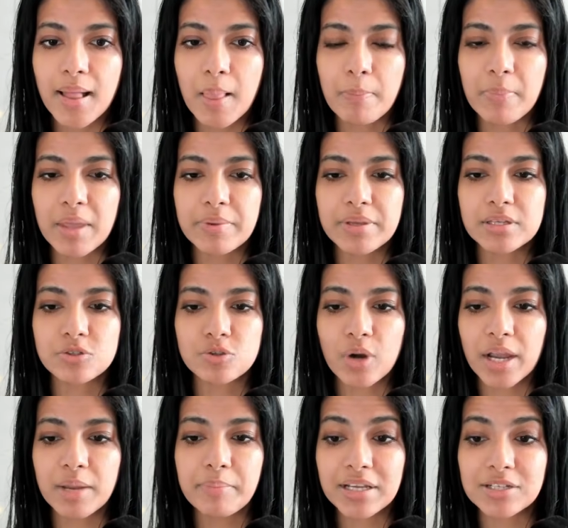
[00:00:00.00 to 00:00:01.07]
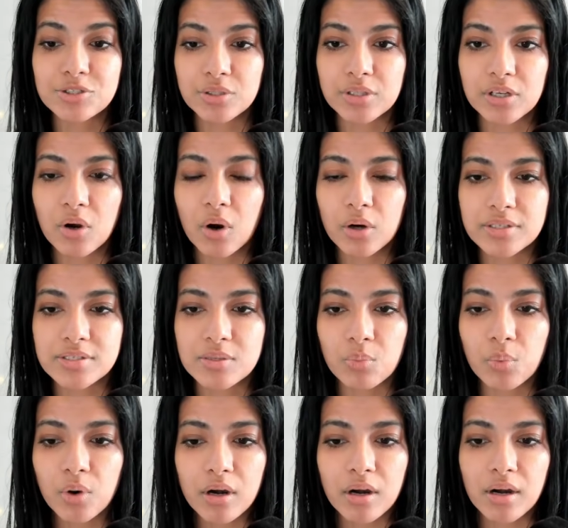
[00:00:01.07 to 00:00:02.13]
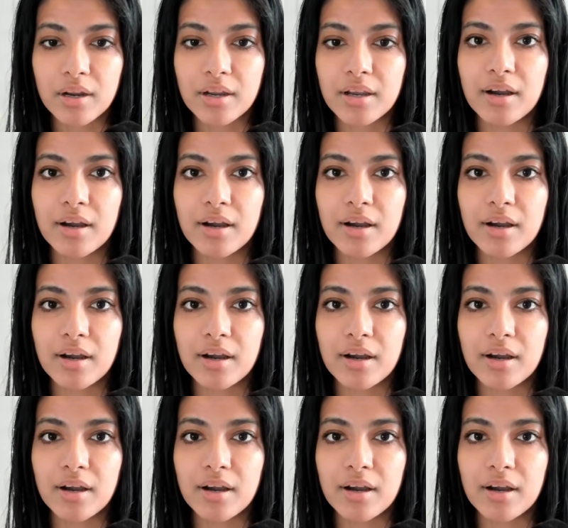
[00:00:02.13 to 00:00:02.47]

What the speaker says: maybe try and make sure their car doesn't work,